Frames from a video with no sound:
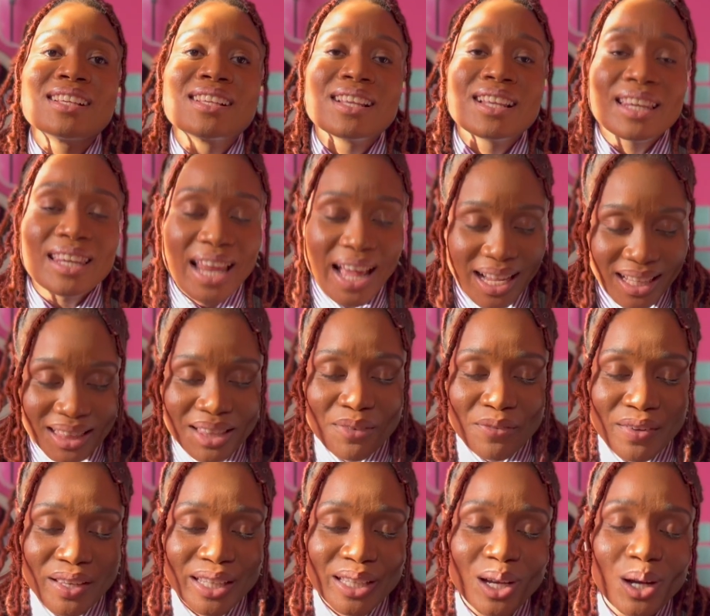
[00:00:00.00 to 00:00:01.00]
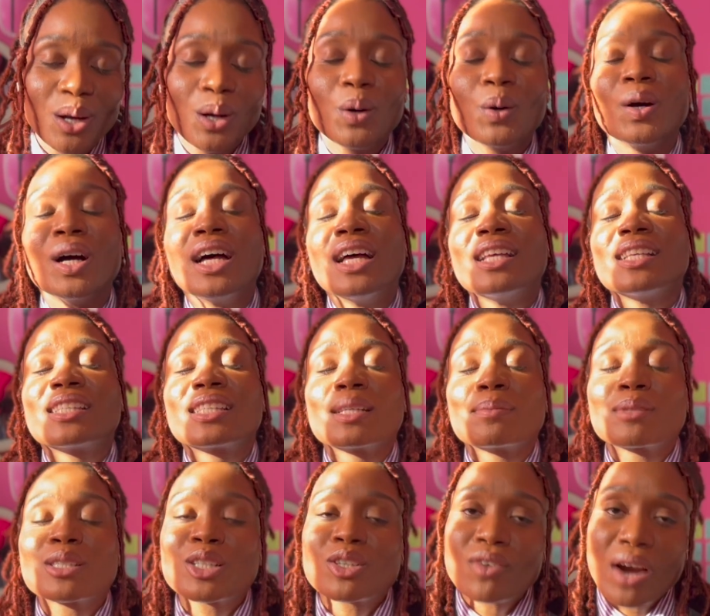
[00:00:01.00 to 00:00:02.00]
Like the video,
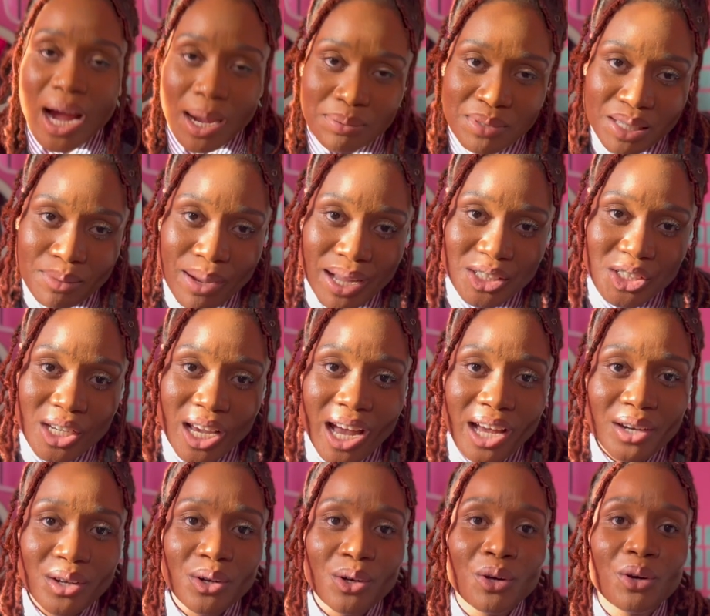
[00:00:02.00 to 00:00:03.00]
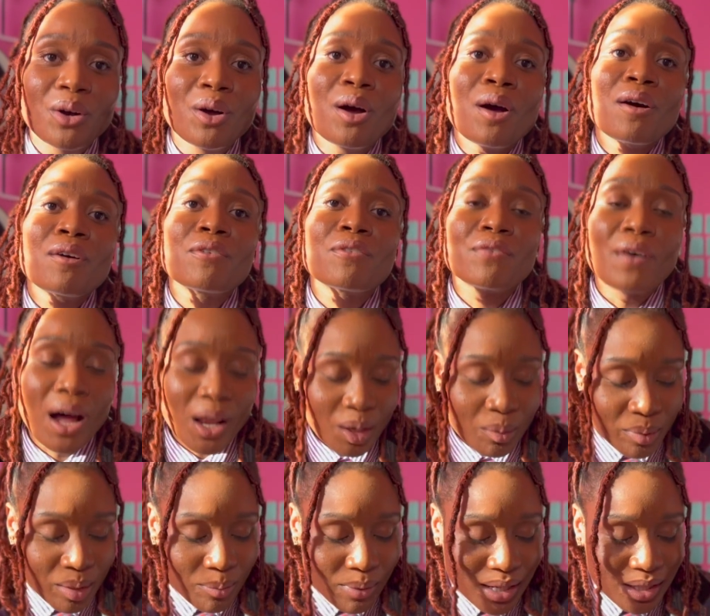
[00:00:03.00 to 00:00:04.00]
subscribe to my channel, follow
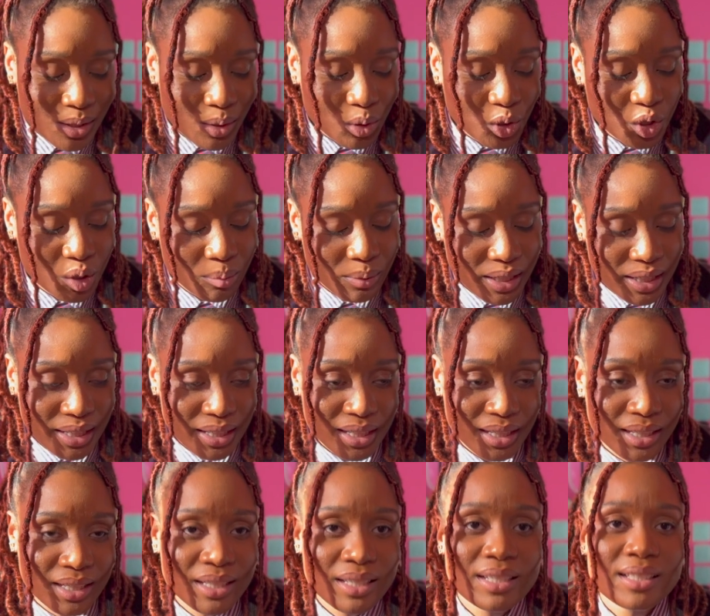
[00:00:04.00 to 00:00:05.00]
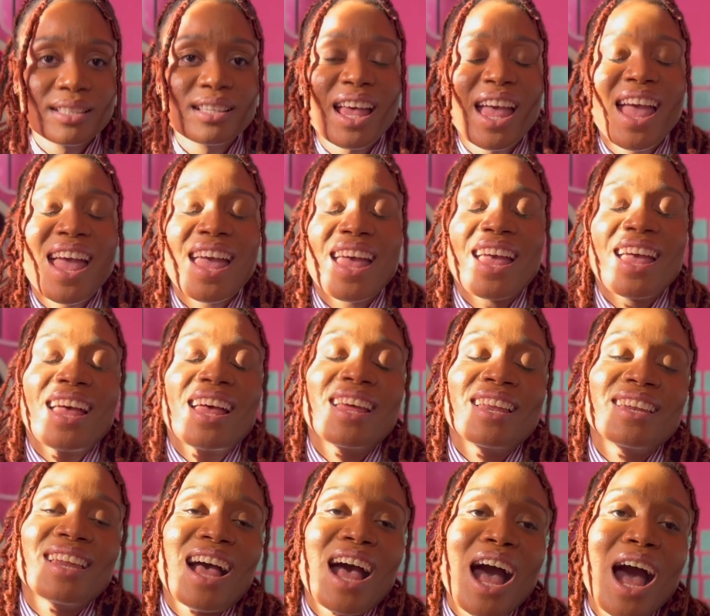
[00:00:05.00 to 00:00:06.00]
me on my social medias,
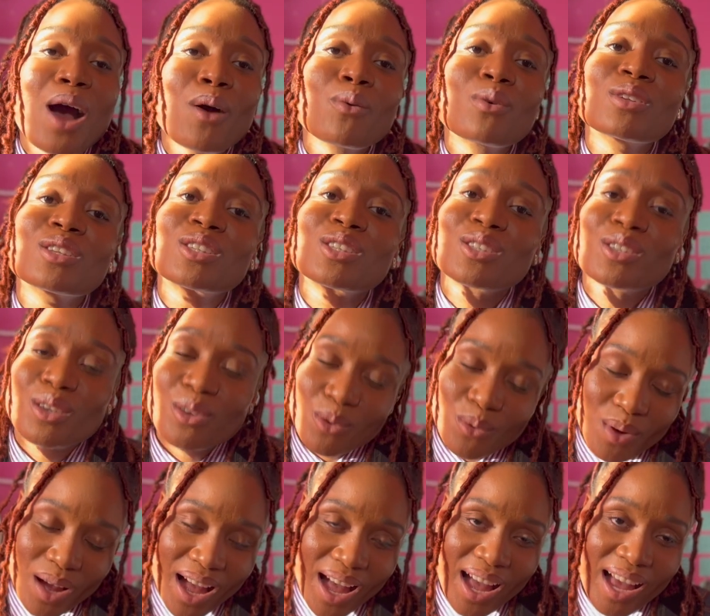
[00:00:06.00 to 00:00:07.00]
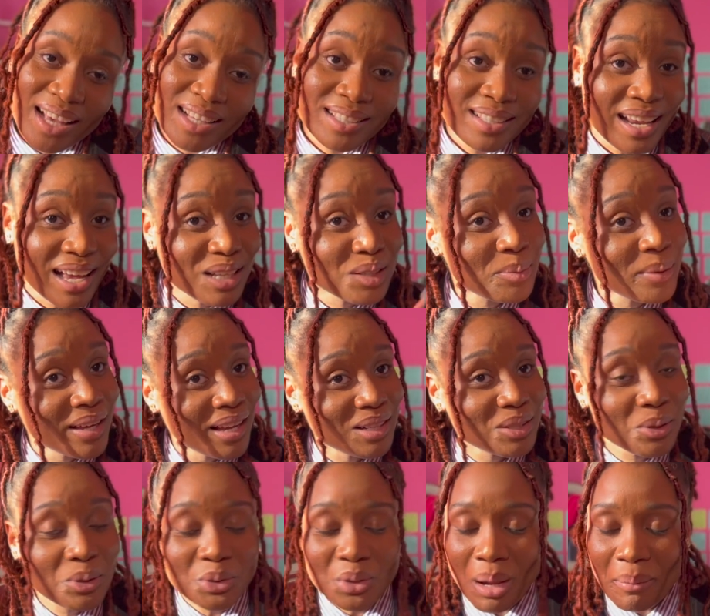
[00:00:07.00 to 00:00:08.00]
and I will see you guys next week. I
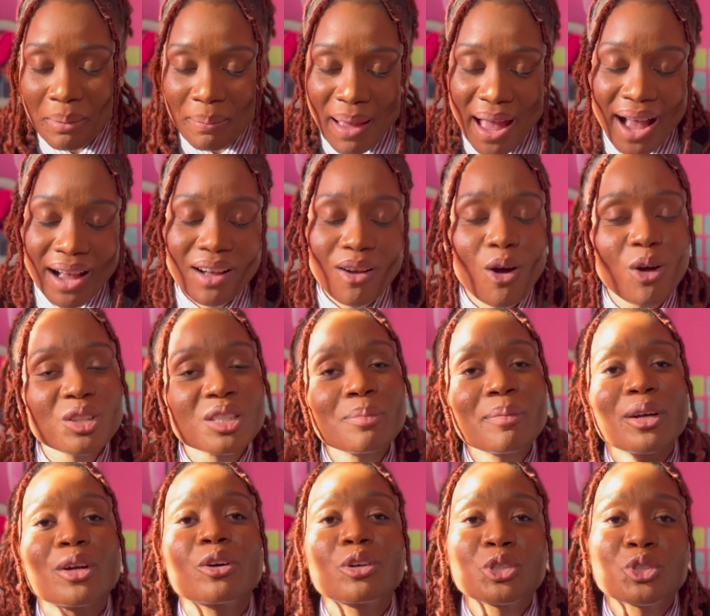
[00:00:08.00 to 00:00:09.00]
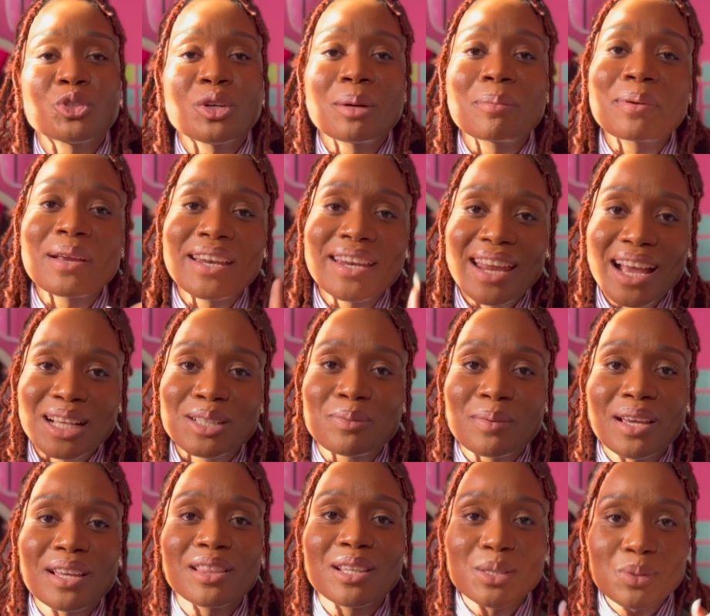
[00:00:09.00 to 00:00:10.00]
told you I'll be back. Ultimate Girls Trip next
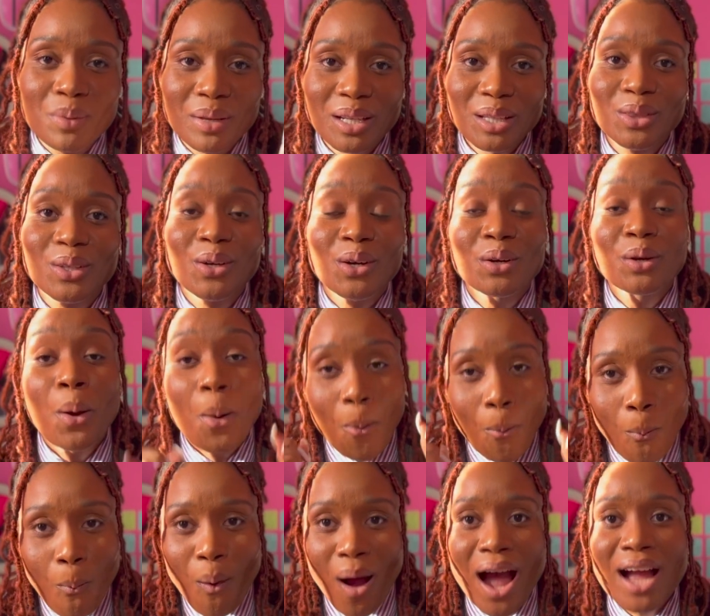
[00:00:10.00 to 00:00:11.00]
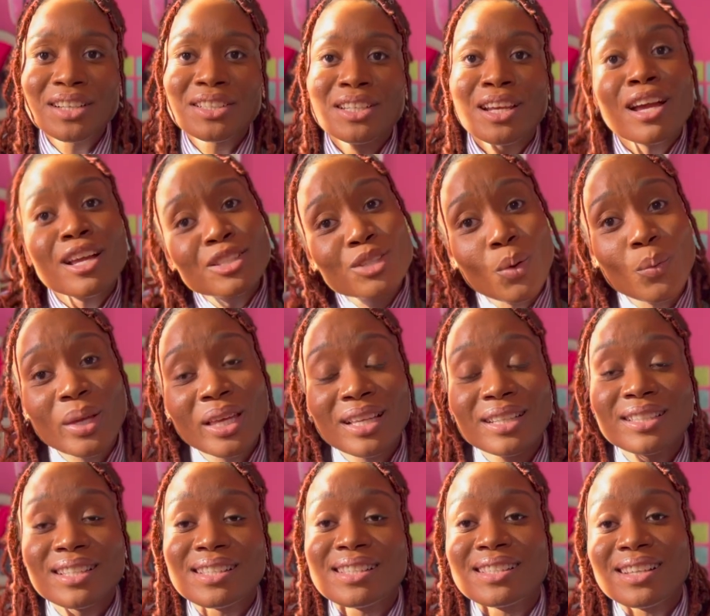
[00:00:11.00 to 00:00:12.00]
week, the 23rd. Watch so we can
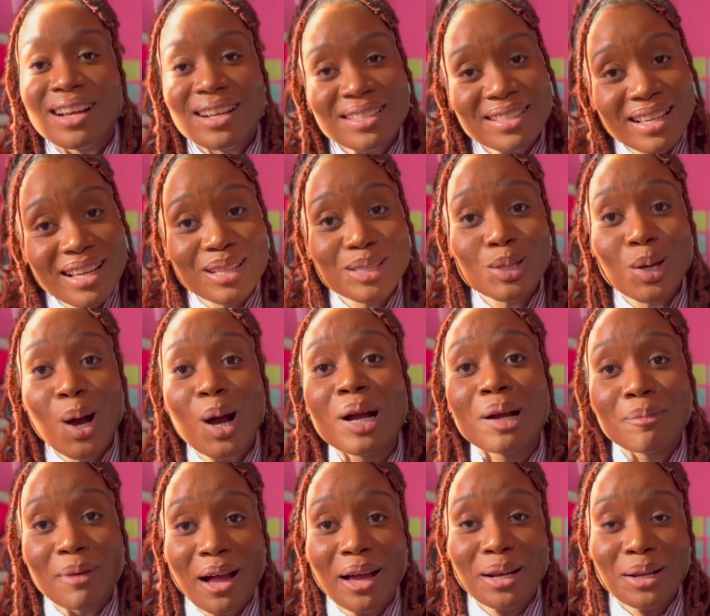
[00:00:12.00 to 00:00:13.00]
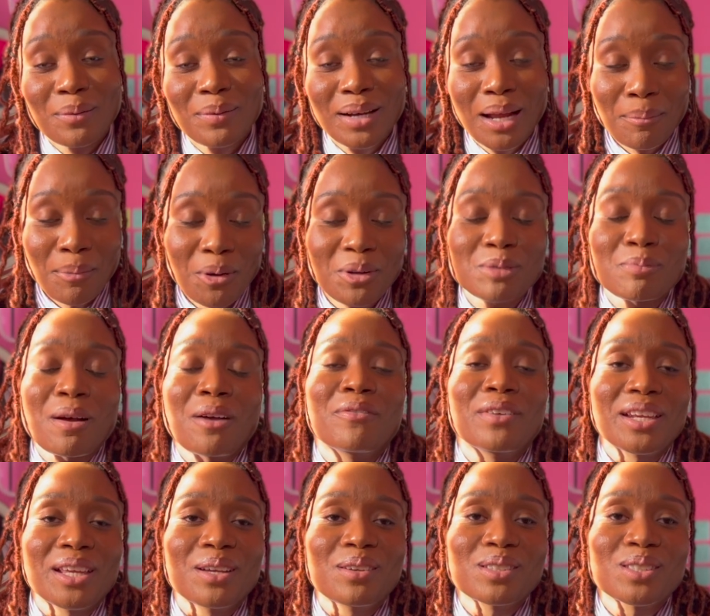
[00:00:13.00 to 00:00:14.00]
discuss and talk about it when I post my
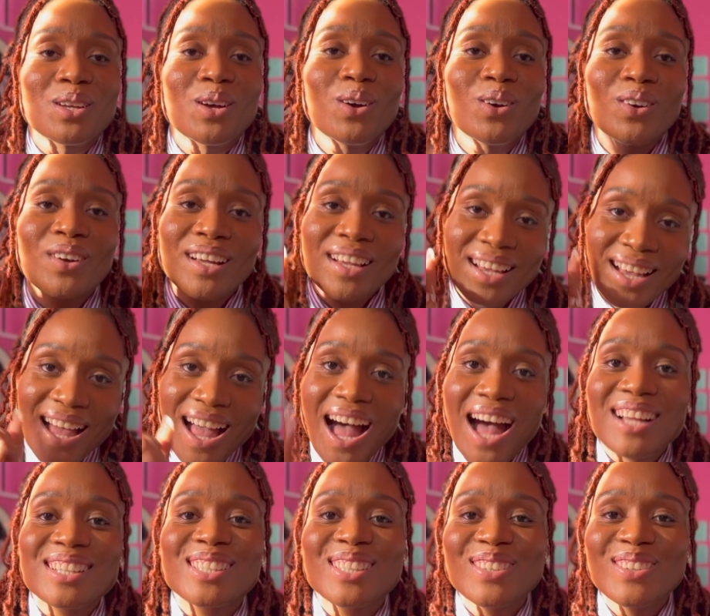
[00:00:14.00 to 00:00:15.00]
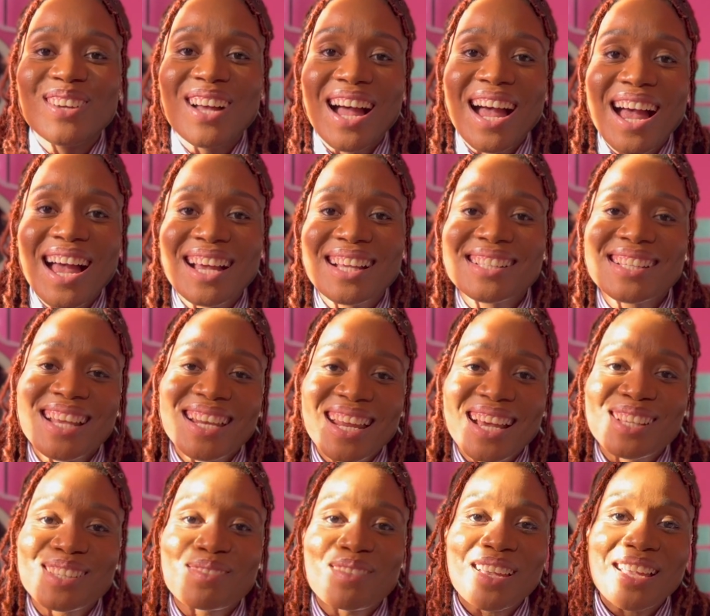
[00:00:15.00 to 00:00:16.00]
video. So I'll see you guys
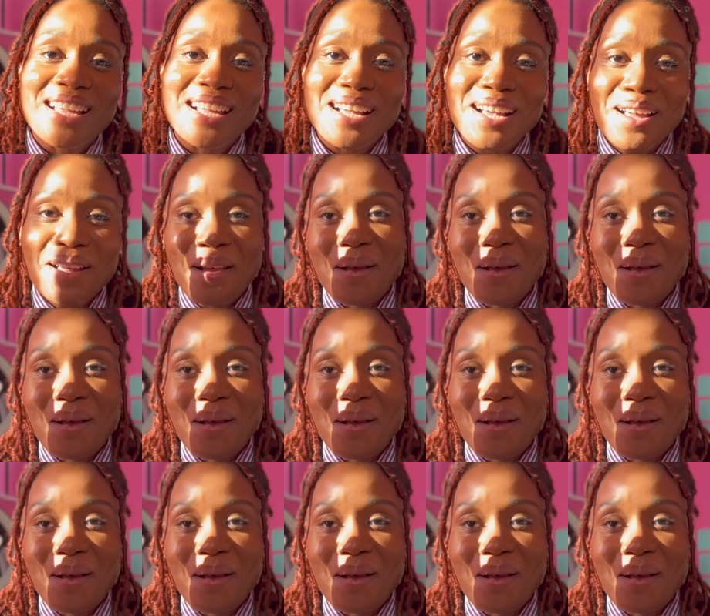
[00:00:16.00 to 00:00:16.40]
next week.